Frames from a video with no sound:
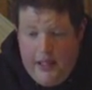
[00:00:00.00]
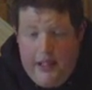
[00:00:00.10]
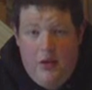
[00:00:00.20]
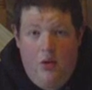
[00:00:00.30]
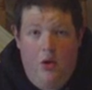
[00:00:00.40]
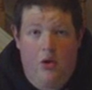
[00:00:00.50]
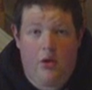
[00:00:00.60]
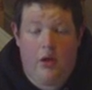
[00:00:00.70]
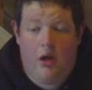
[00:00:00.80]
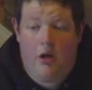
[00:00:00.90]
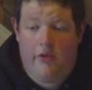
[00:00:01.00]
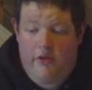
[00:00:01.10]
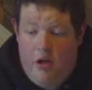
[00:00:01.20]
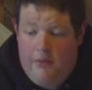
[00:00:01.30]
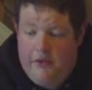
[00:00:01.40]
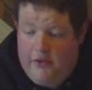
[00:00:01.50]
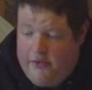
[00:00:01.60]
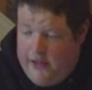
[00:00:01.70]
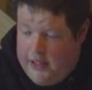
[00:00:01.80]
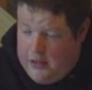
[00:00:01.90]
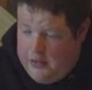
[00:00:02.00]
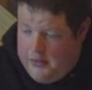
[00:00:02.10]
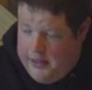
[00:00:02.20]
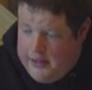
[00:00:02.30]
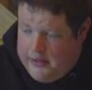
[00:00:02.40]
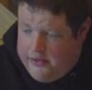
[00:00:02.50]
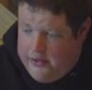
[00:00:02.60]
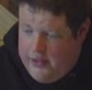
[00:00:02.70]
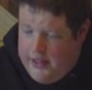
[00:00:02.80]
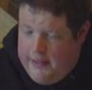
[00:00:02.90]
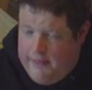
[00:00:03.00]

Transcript: heel hook of Thomas Saval next.